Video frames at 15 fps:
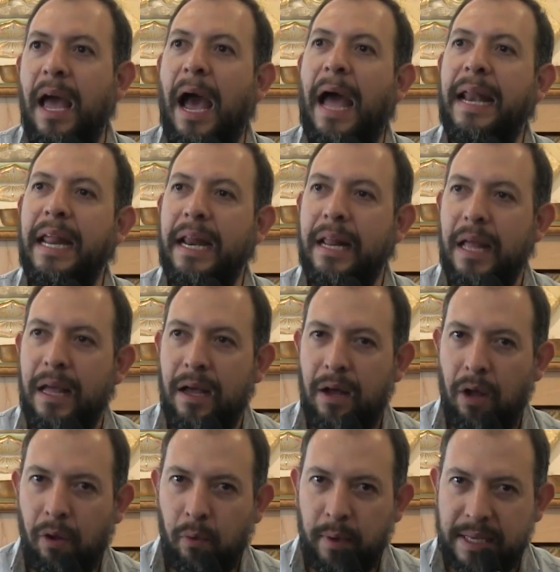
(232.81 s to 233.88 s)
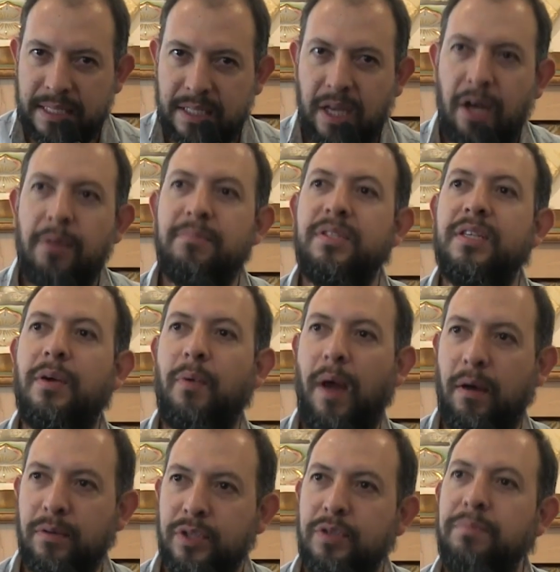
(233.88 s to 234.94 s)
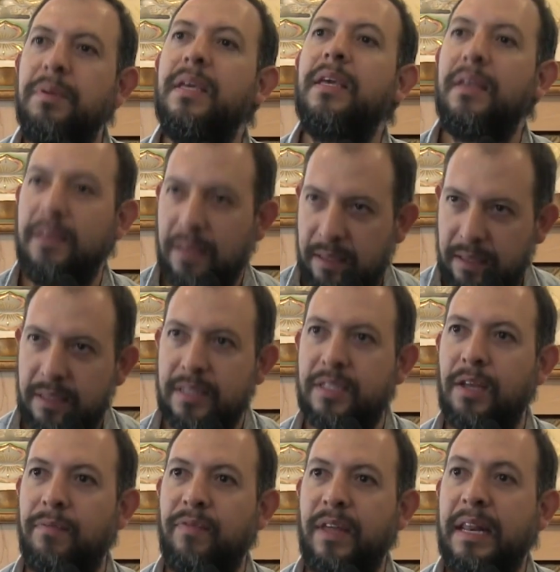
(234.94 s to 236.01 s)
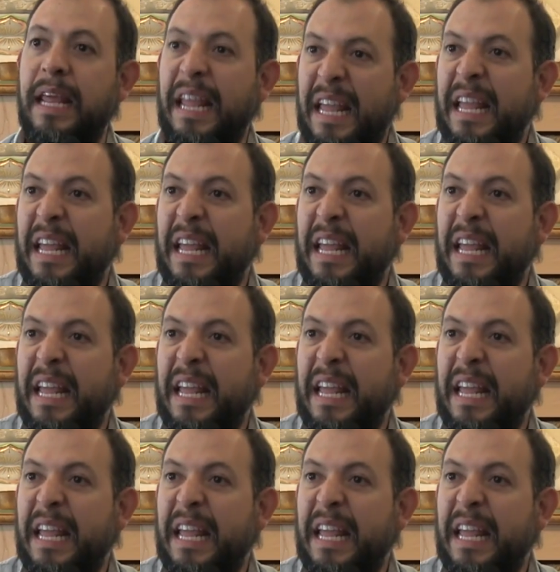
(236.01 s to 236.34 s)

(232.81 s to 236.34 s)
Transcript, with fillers: and it, it always comes around to be something